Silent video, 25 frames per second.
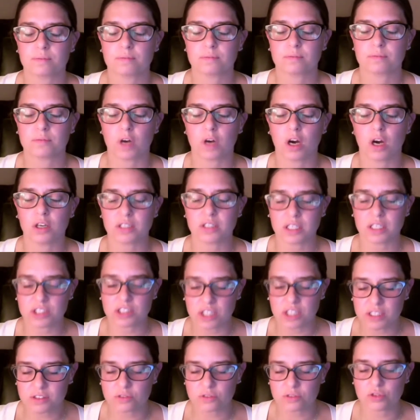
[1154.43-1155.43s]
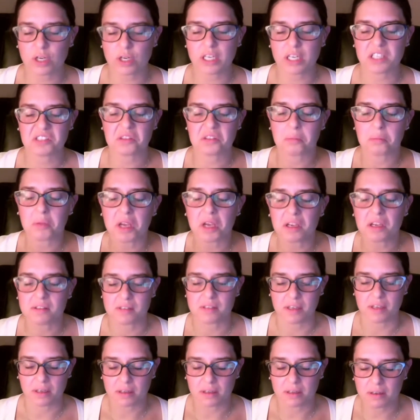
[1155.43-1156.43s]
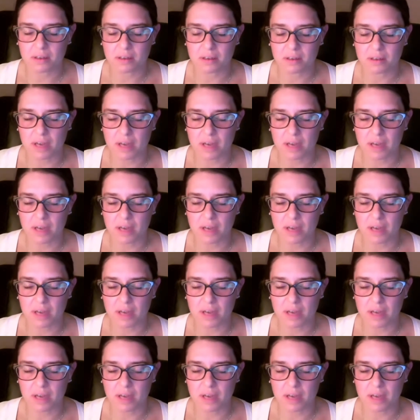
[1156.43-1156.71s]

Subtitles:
our digestive tract is amazing,